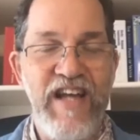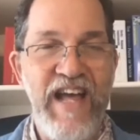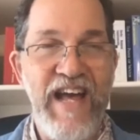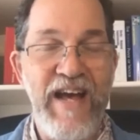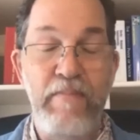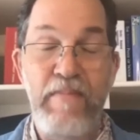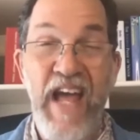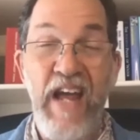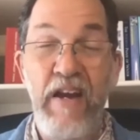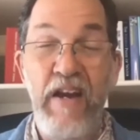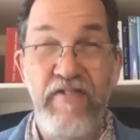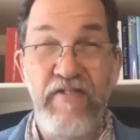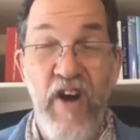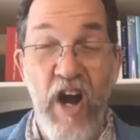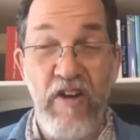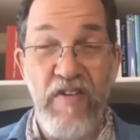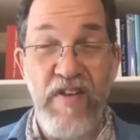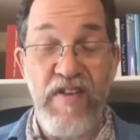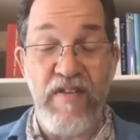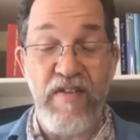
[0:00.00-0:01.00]
and
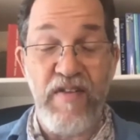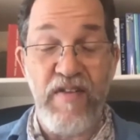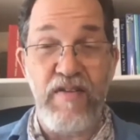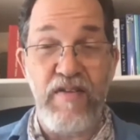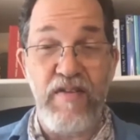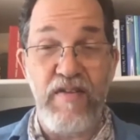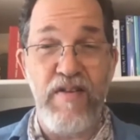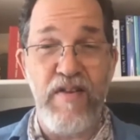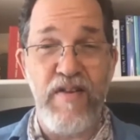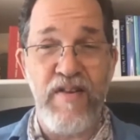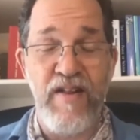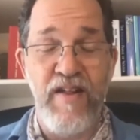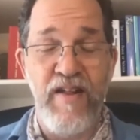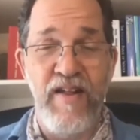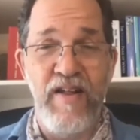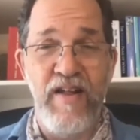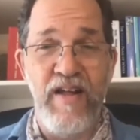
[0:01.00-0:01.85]
viruses